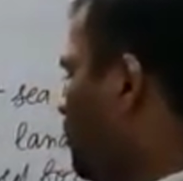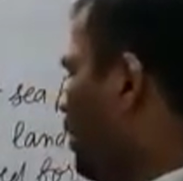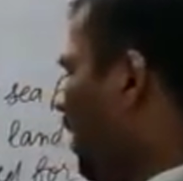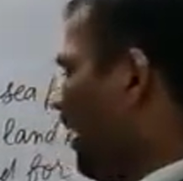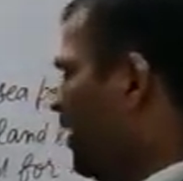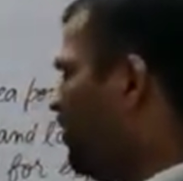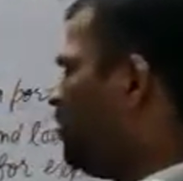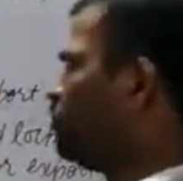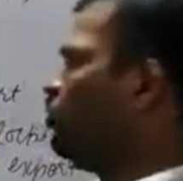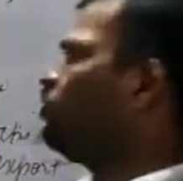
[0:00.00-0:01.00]
and it
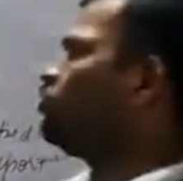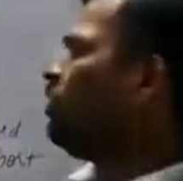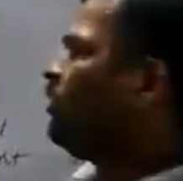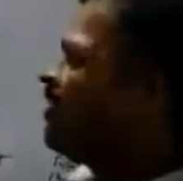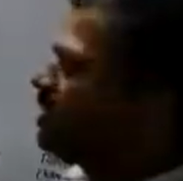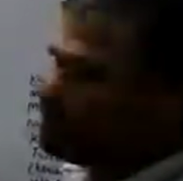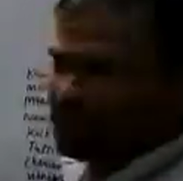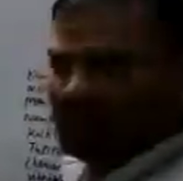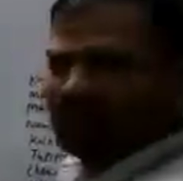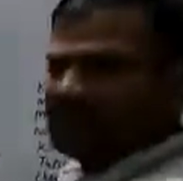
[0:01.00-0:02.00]
is also our
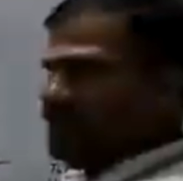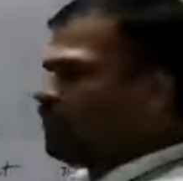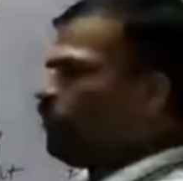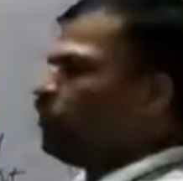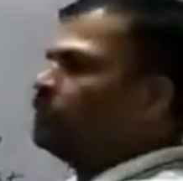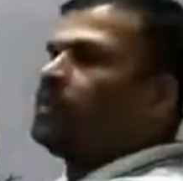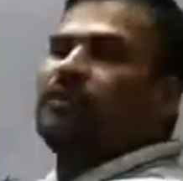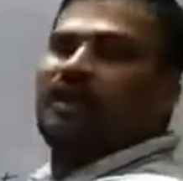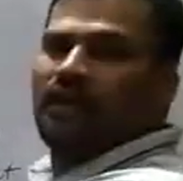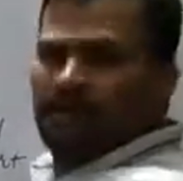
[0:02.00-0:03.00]
deepest and one of the
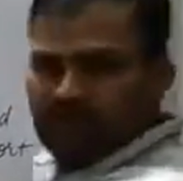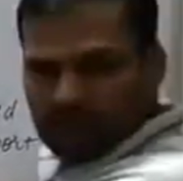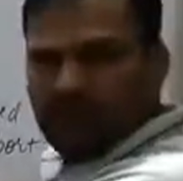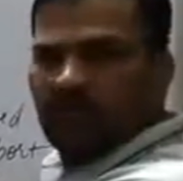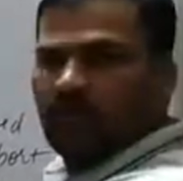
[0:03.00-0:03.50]
biggest,